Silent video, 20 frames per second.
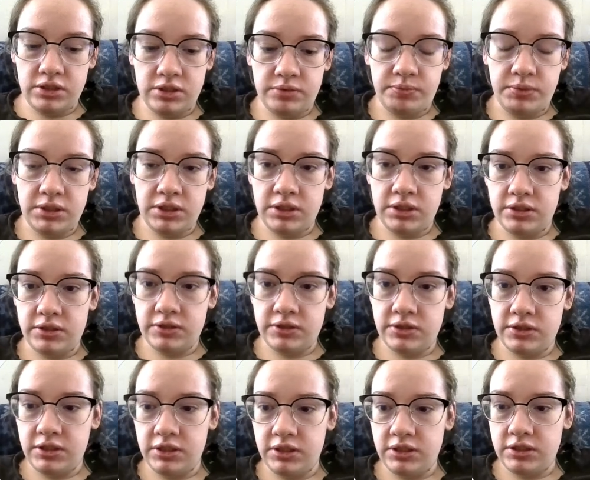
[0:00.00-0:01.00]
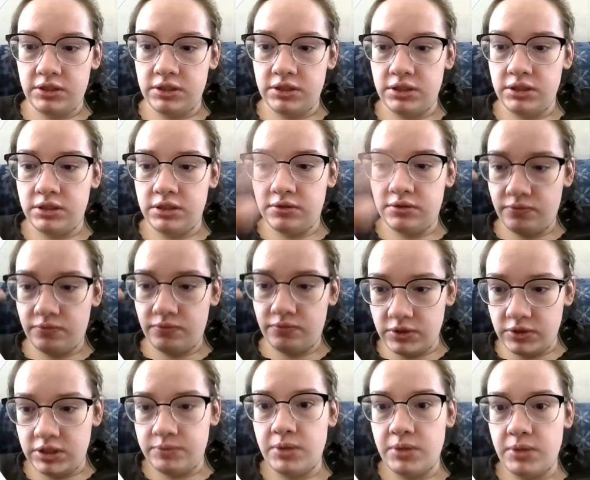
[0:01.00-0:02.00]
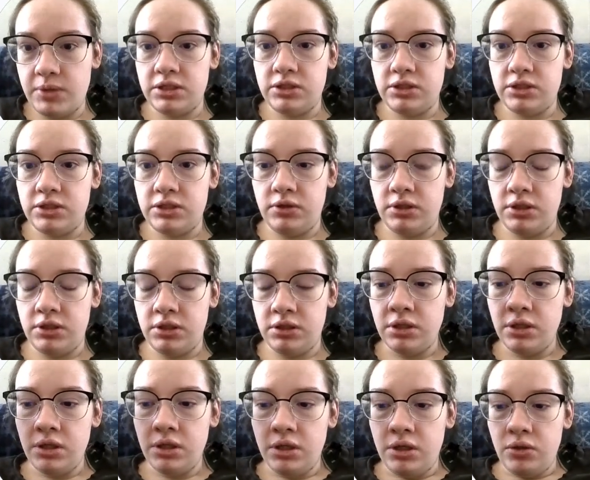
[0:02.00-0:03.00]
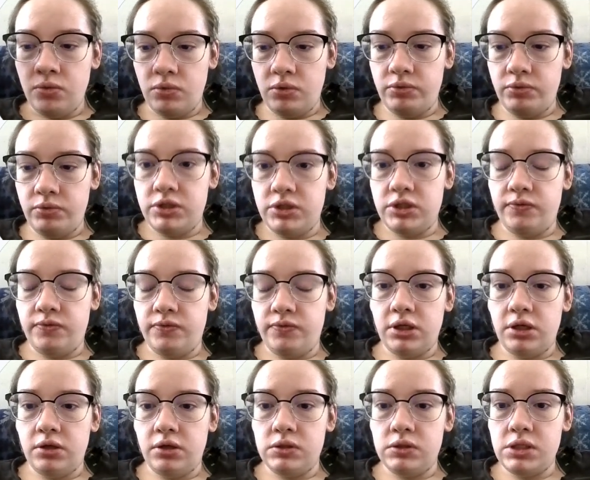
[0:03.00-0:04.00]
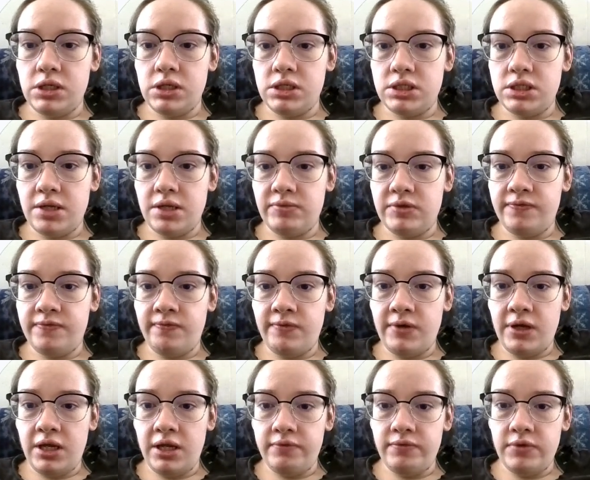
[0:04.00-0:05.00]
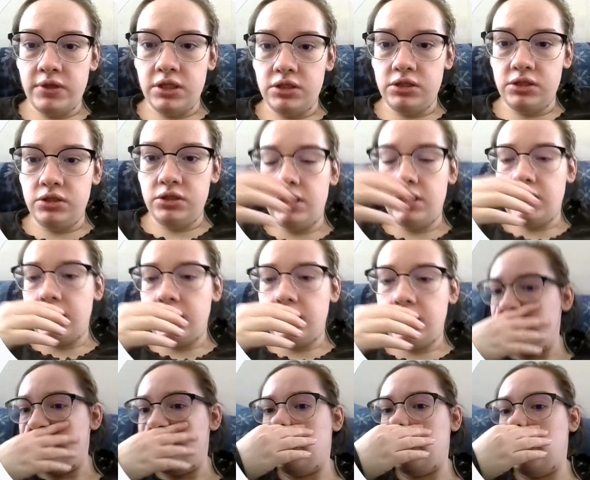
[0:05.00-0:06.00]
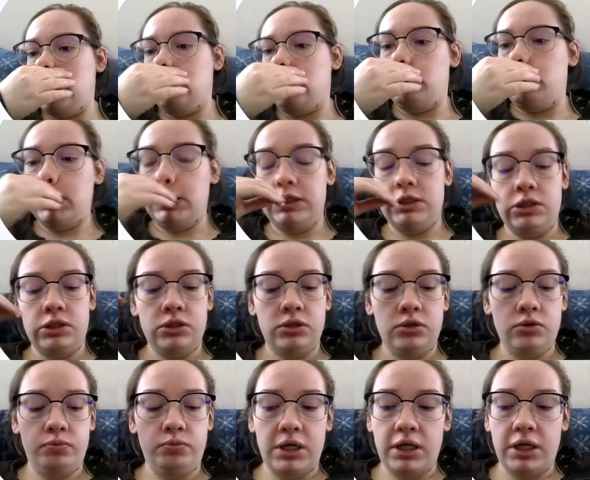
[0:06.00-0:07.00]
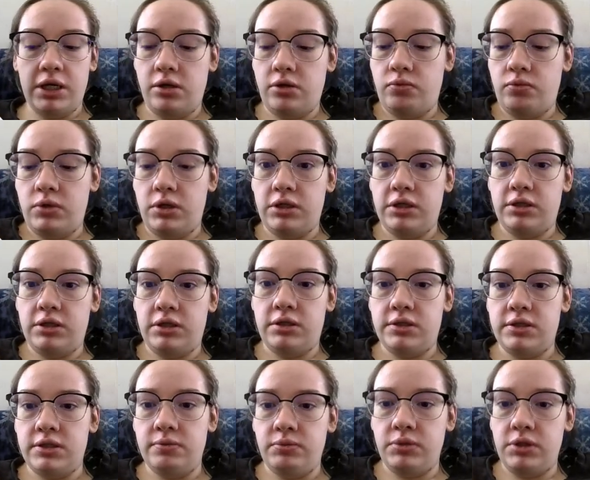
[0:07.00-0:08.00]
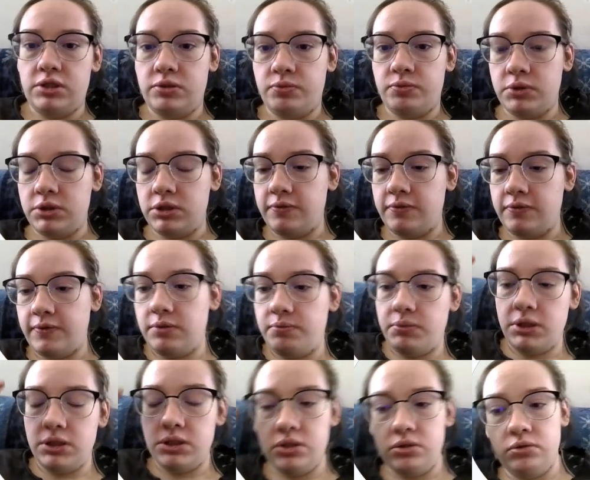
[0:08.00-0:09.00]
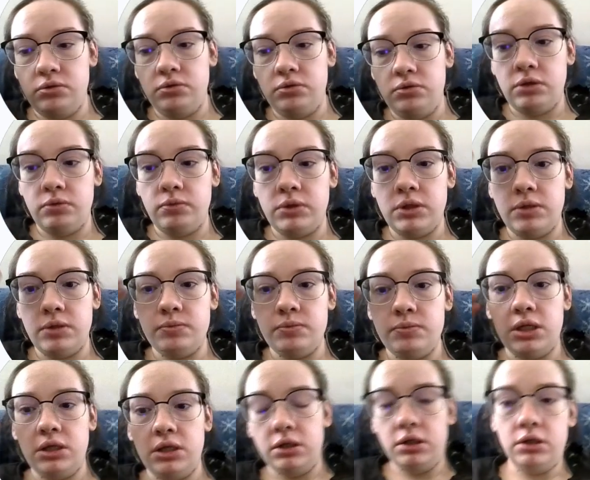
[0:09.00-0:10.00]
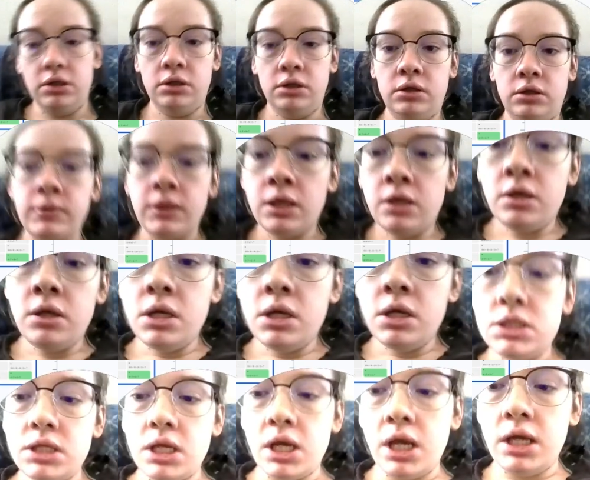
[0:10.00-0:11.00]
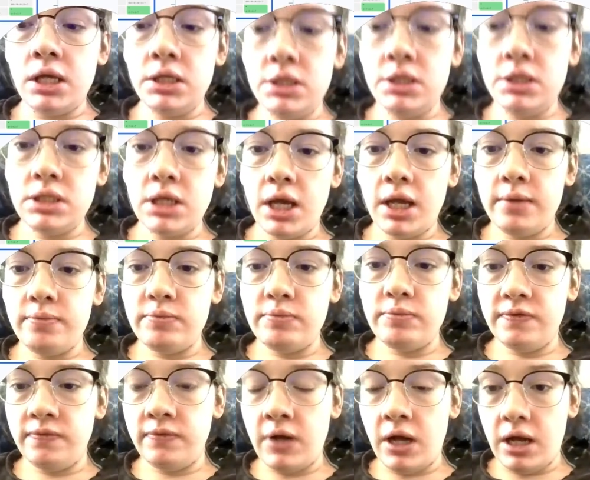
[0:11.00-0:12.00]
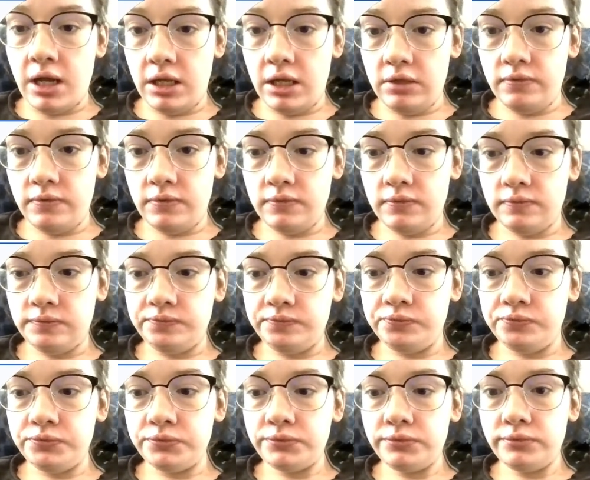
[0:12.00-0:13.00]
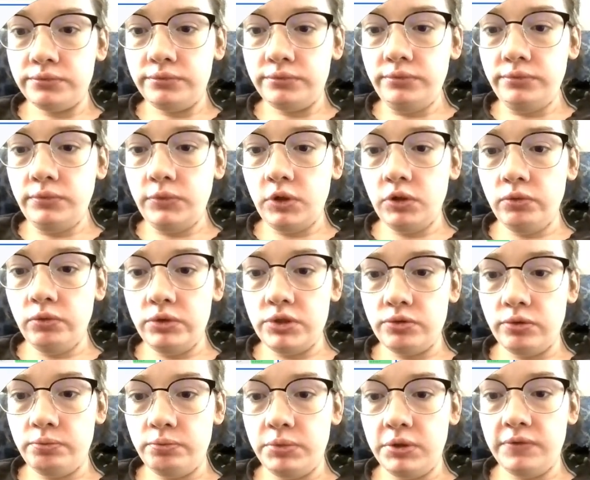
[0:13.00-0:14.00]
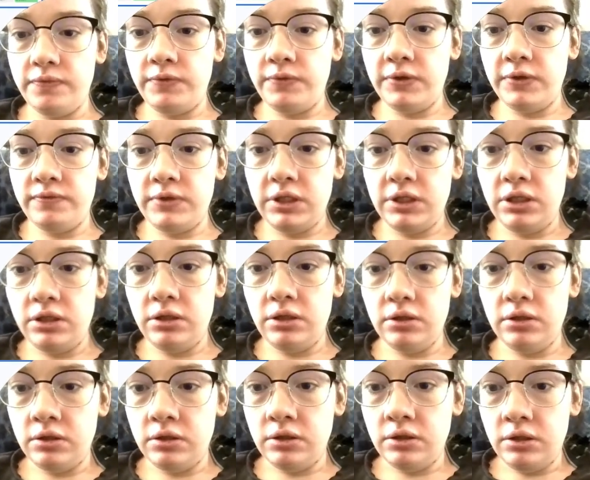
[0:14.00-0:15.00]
just because to respect to the what we just figured out. 10 times 5, and then you had the divided by 2, but I don't want to get the symbol. Just put divided by 2. You get what I'm saying here. 10 times 5, which would be 50.